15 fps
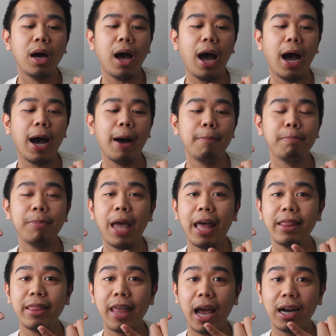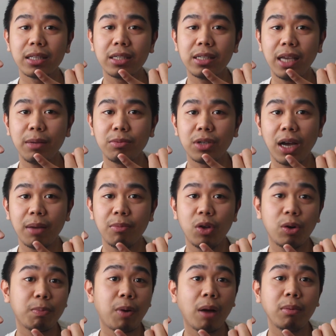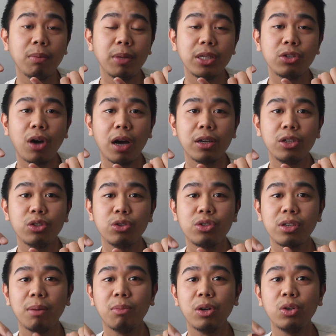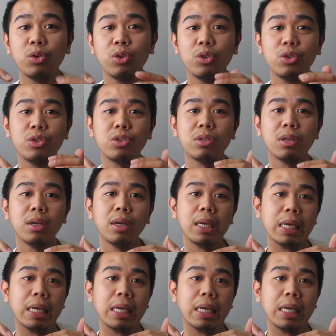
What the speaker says: And then at the same time, you're probably talking to someone who's